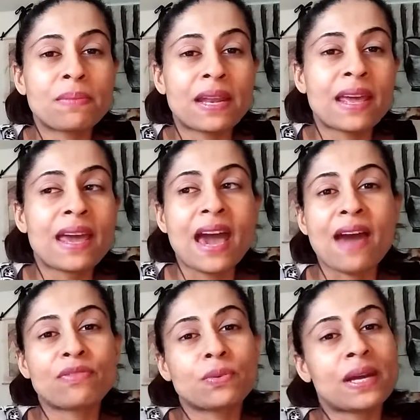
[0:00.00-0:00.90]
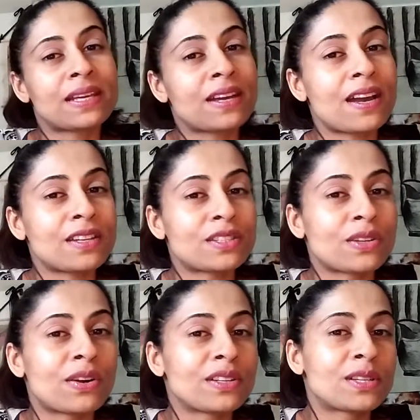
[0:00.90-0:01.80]
but after a while it kind of
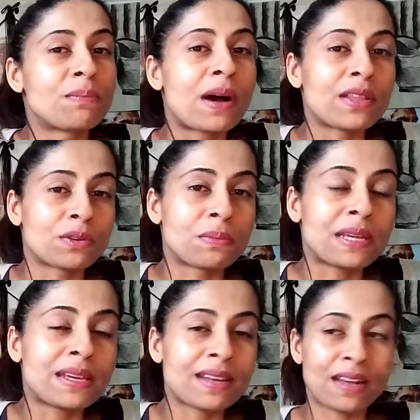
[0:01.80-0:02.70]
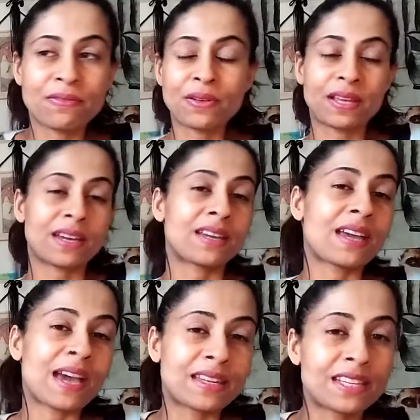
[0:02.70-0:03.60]
started to bother me, and I felt like I
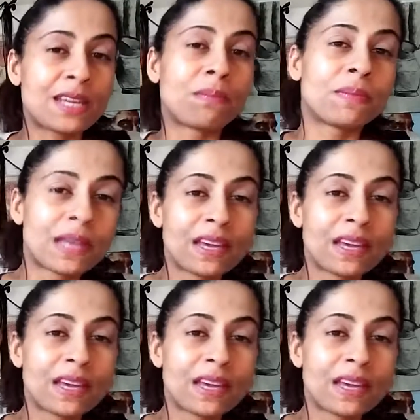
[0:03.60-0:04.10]
had to keep,